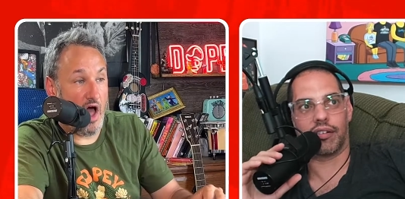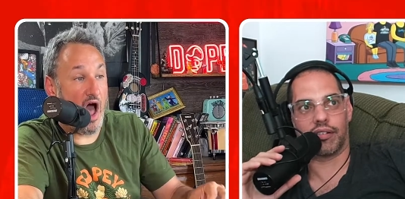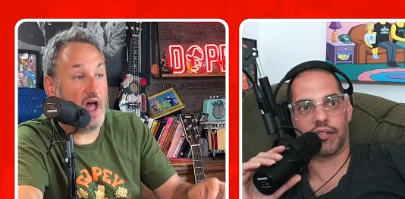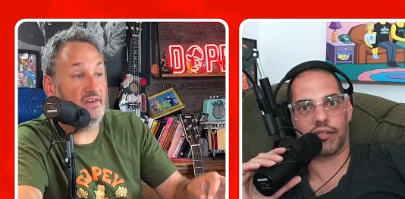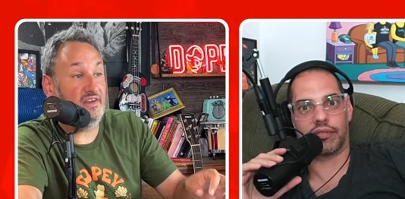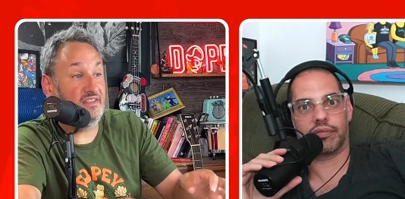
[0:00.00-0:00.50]

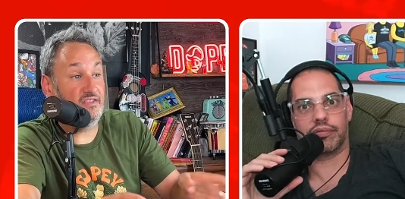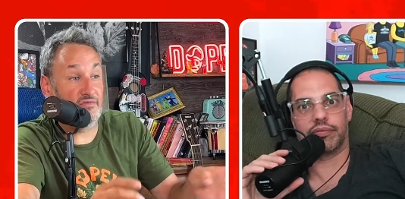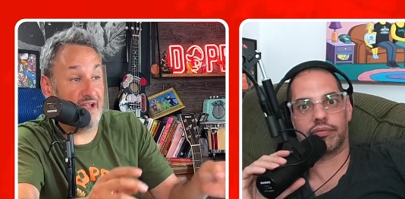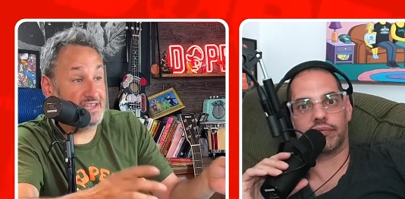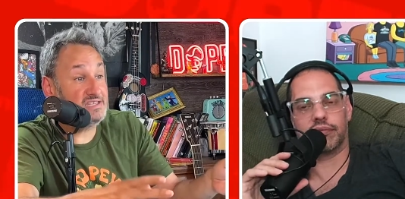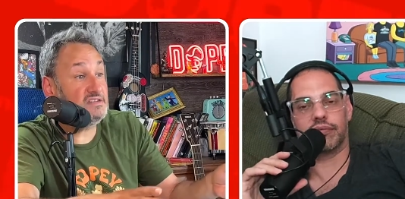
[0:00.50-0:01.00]
Speaker 1: on the
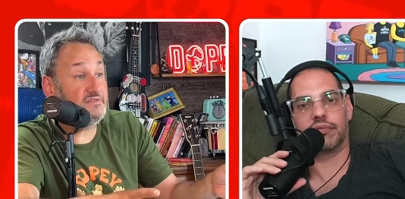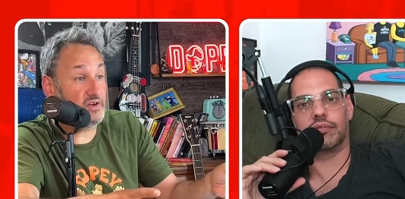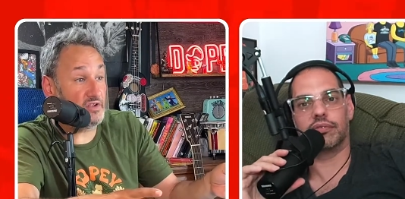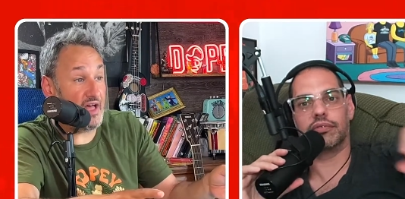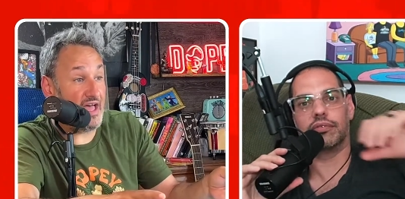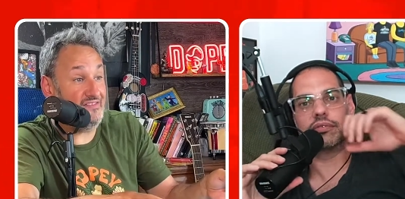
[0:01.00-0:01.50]
rest of
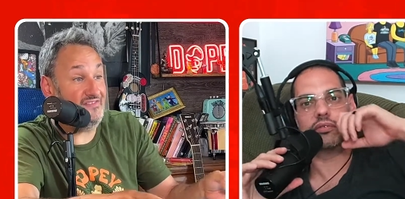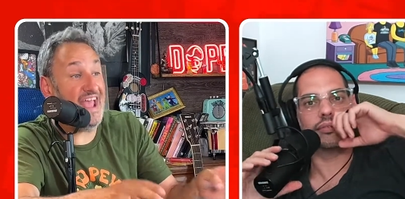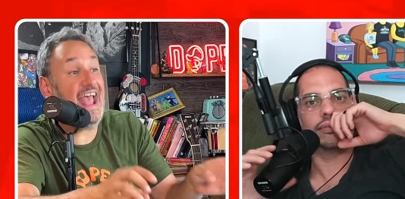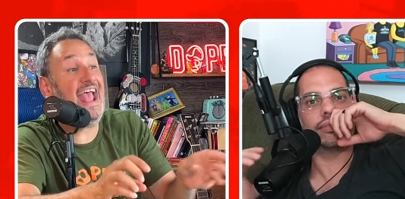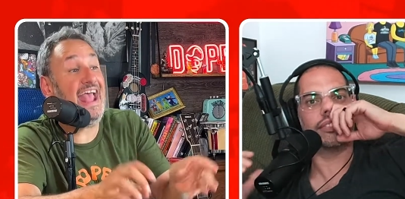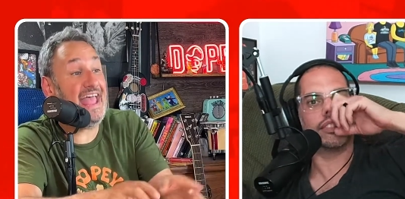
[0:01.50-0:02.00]
your life
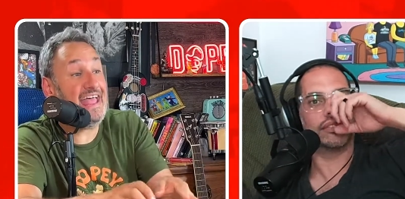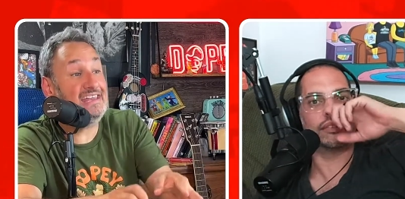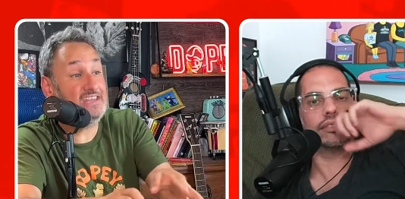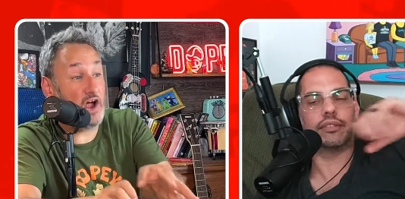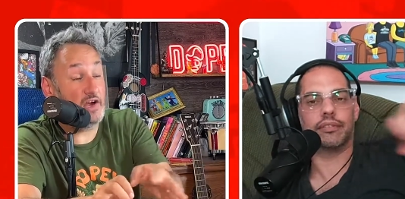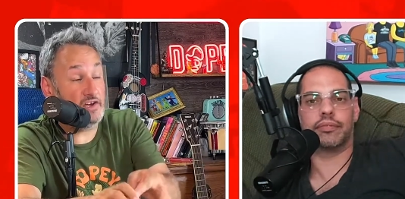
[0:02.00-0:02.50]

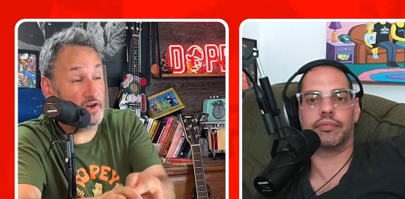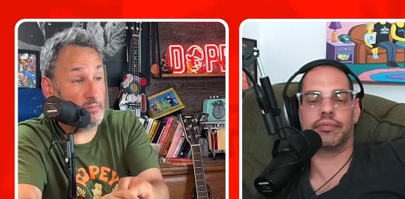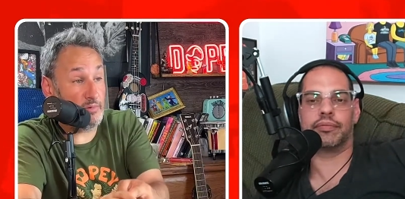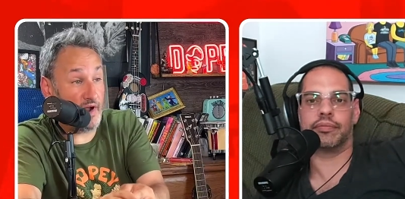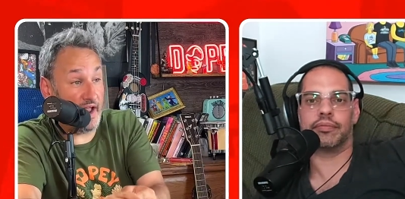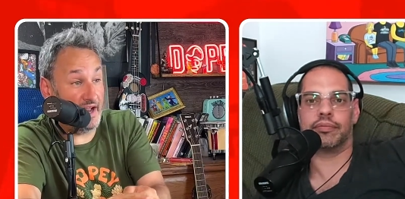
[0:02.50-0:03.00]
and on your
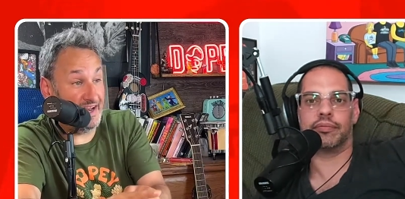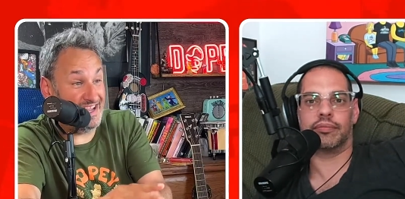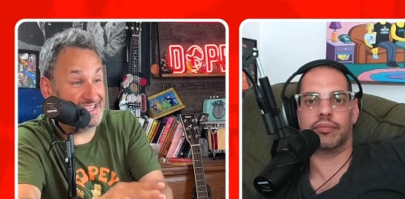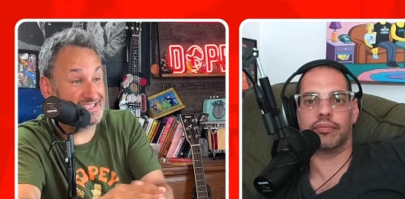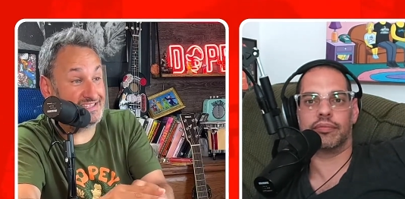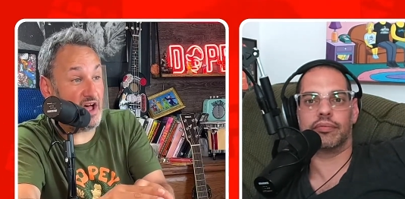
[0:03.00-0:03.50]
brain
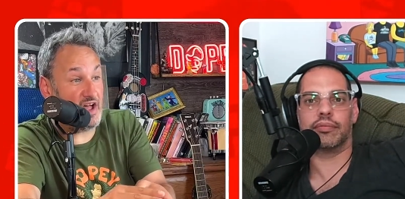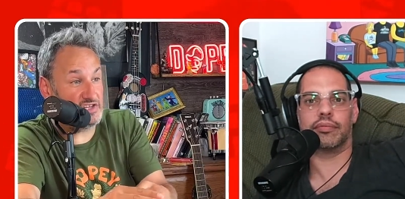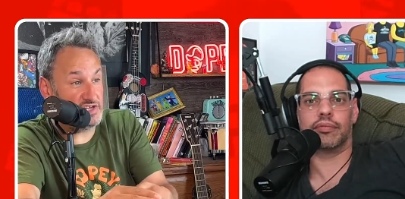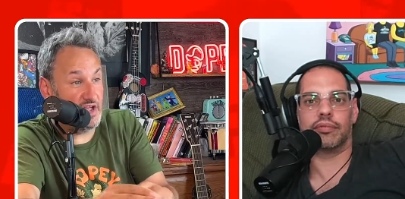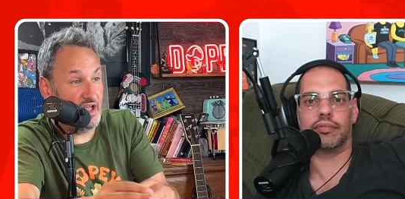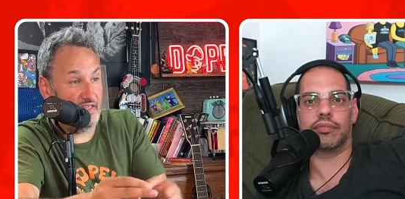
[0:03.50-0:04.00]
is
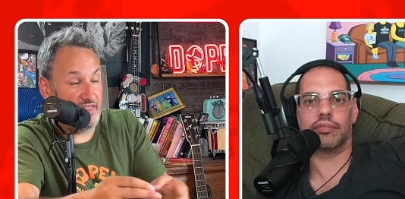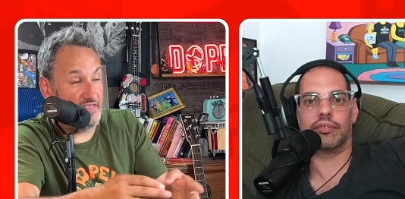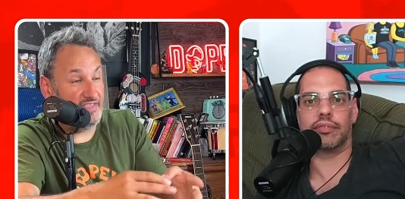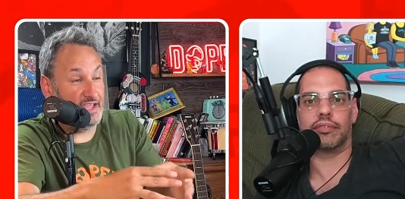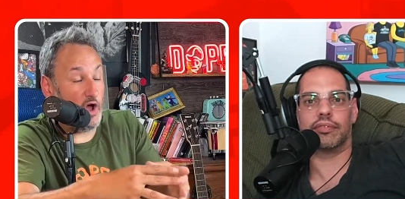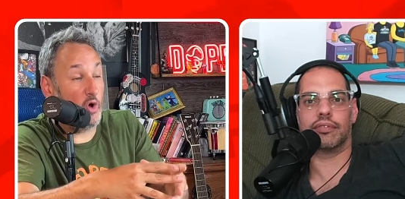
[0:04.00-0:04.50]
such
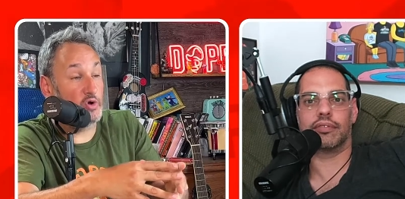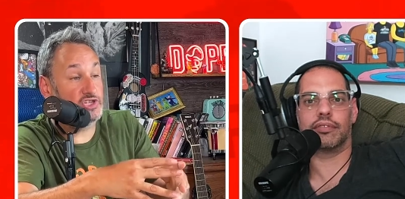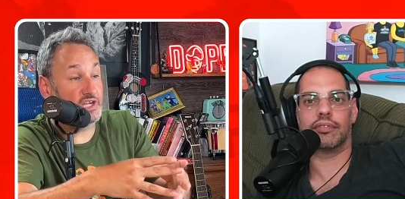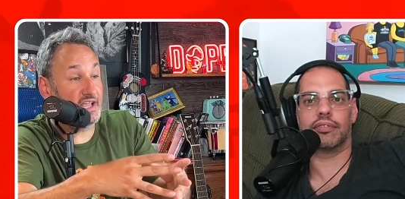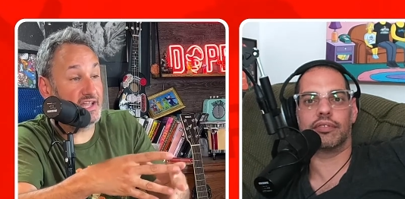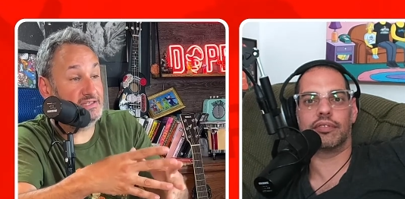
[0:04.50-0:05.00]
that the
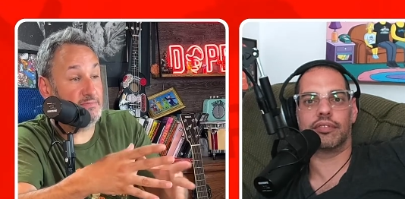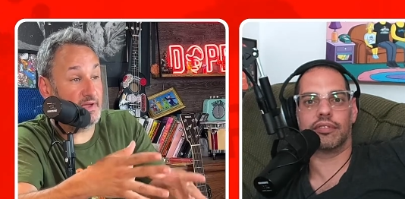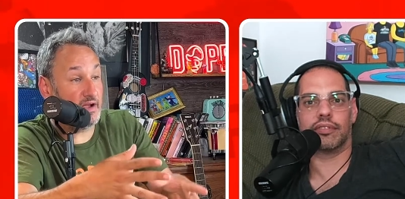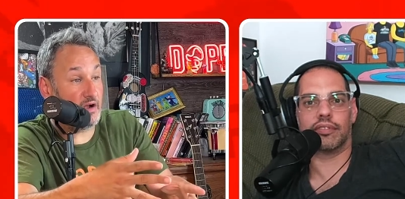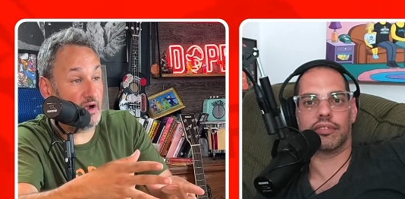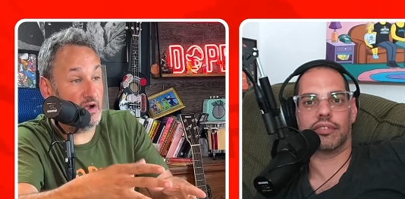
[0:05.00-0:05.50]
ocean gets
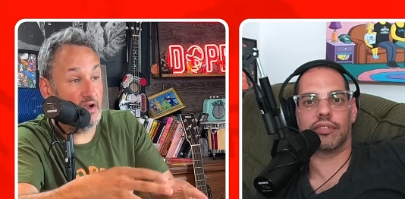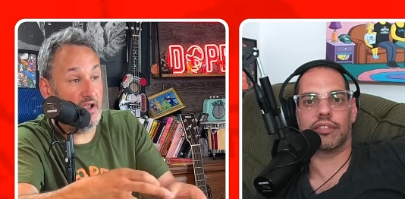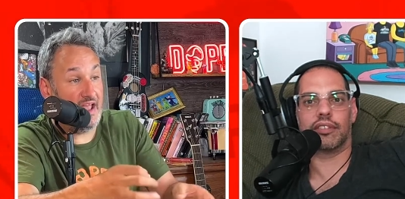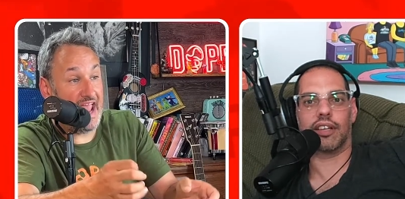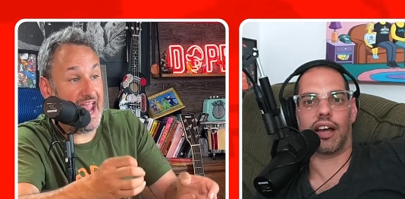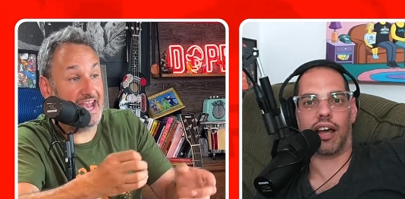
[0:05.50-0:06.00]
bigger
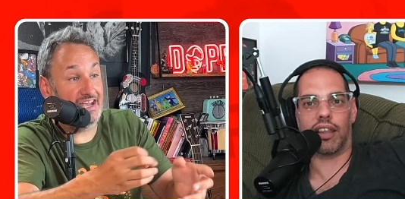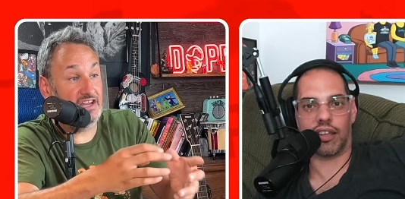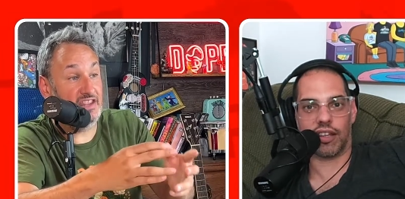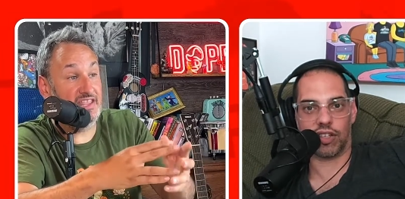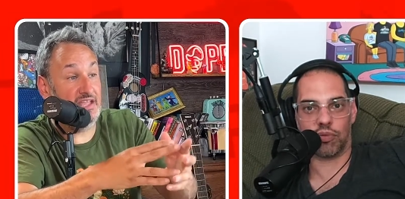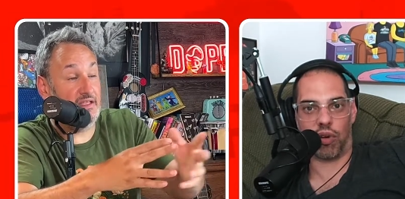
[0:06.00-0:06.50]

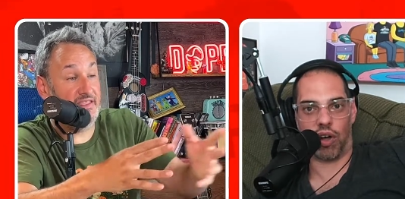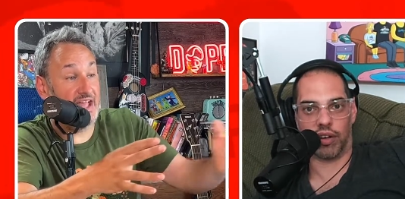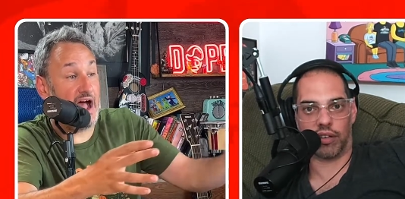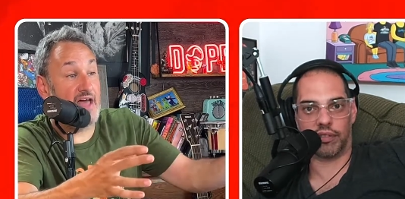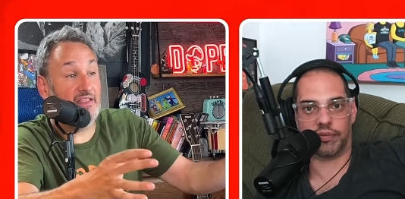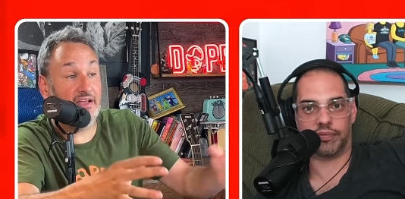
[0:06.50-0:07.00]
and the the,
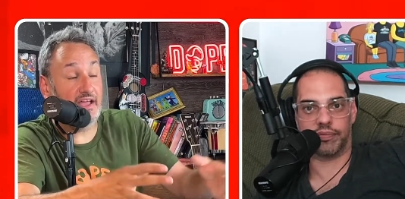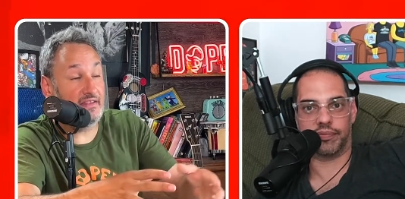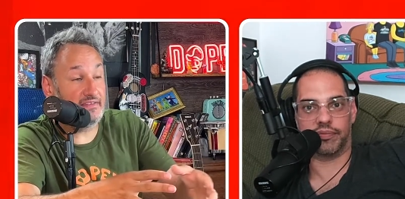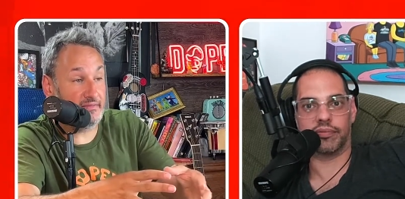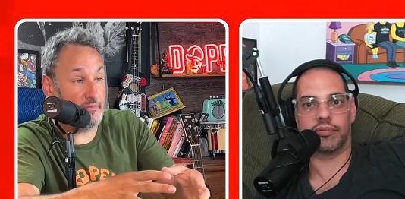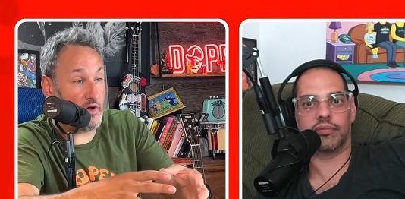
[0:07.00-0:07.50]
the island
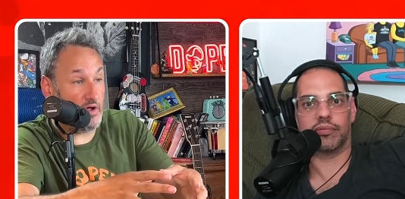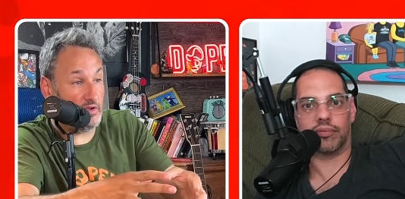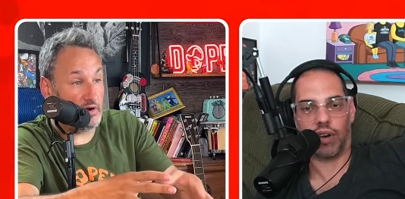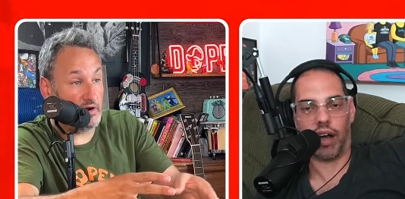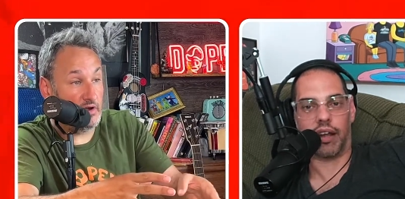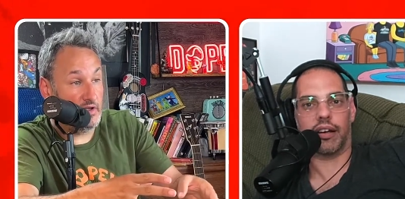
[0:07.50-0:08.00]
gets
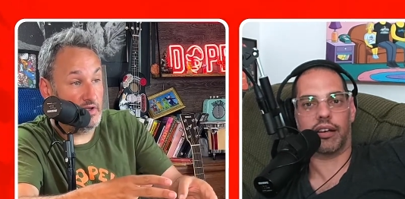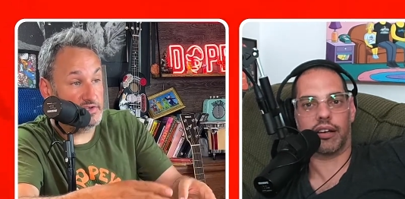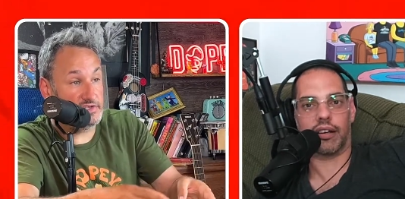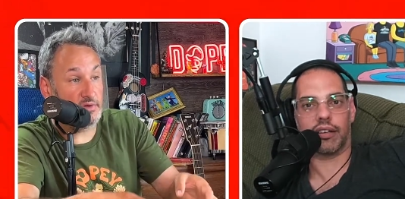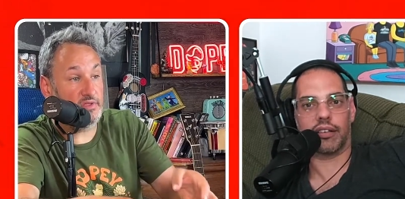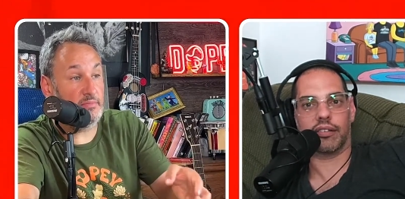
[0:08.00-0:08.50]
smaller. Right.
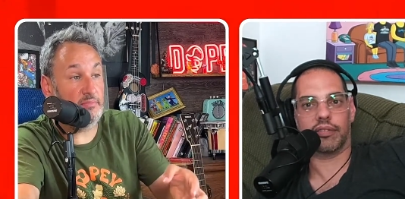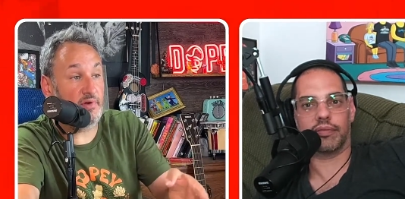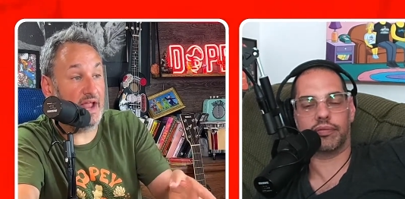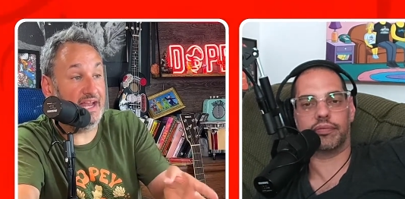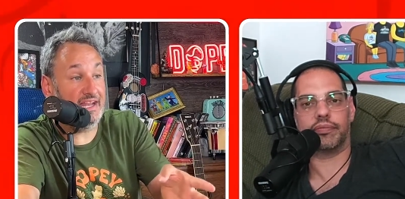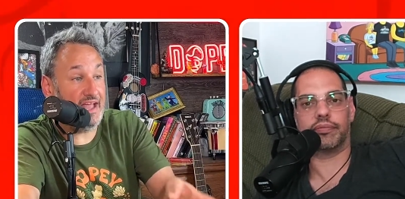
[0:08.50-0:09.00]
So the
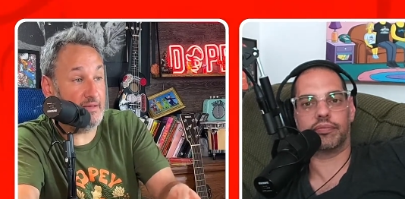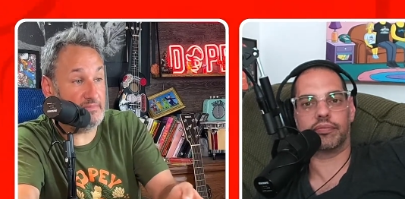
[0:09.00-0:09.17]
brain